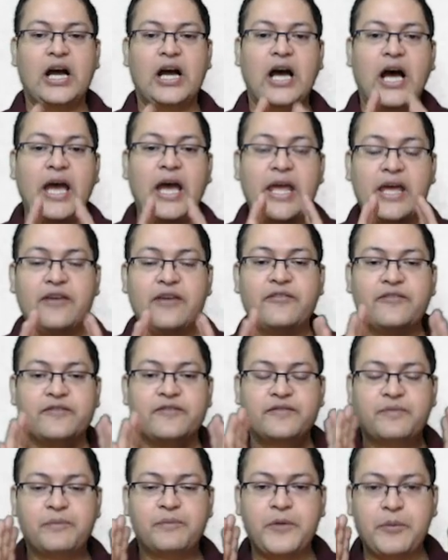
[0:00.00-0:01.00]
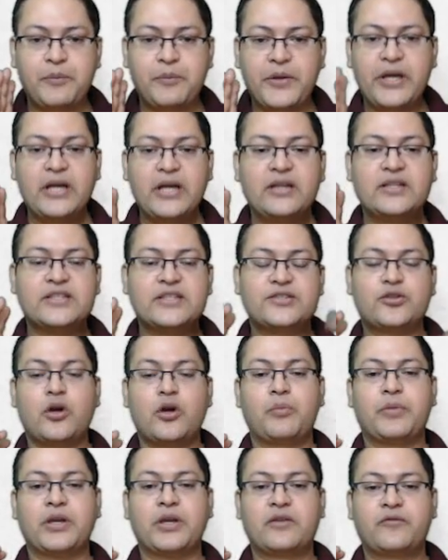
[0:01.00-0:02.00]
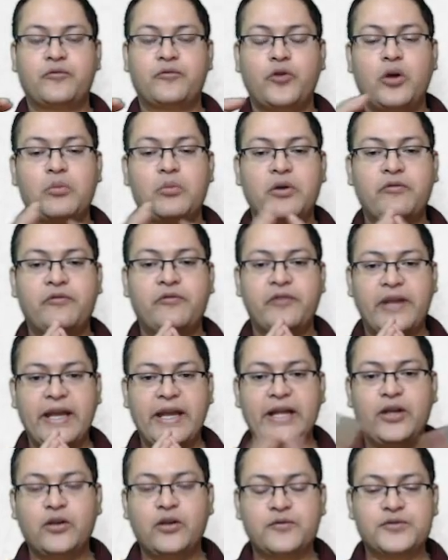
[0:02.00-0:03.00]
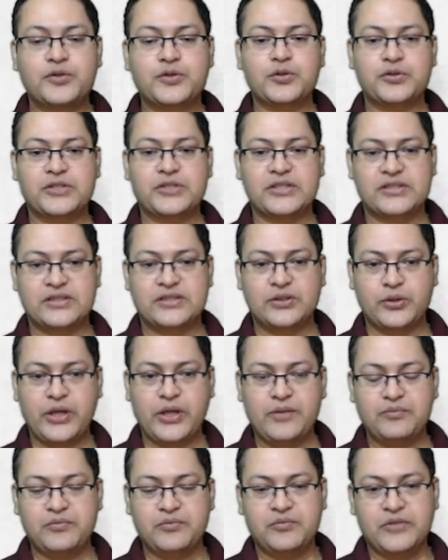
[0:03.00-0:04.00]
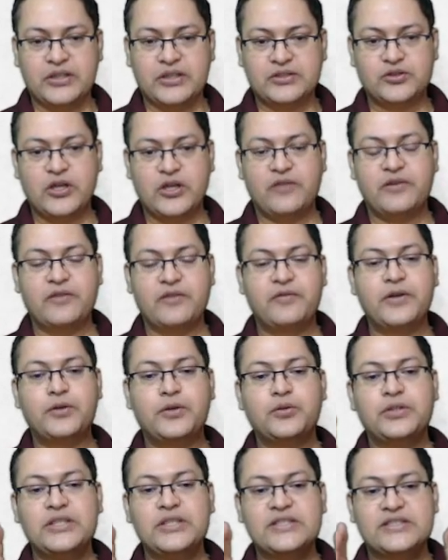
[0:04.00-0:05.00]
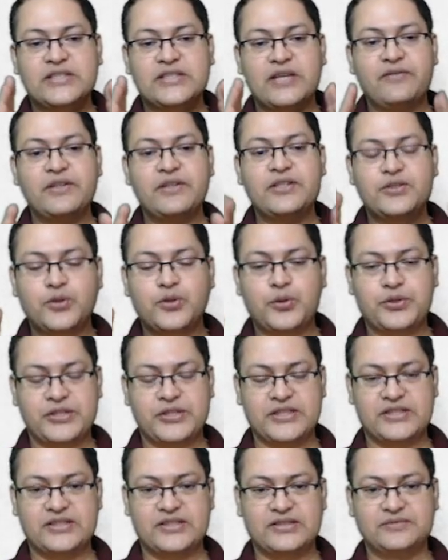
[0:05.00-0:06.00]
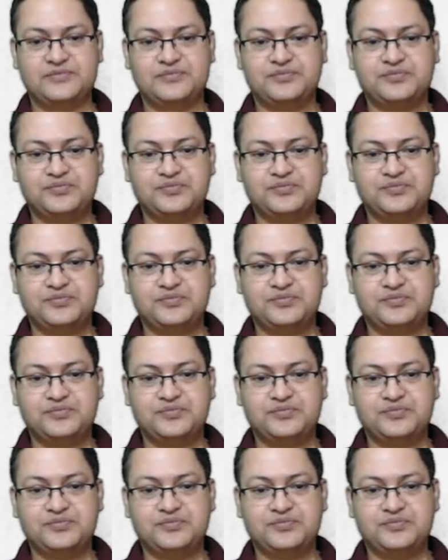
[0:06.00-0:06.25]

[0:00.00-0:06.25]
I have prepared this topic from a variety of sources. Okay, so I've referred to these 7 sources.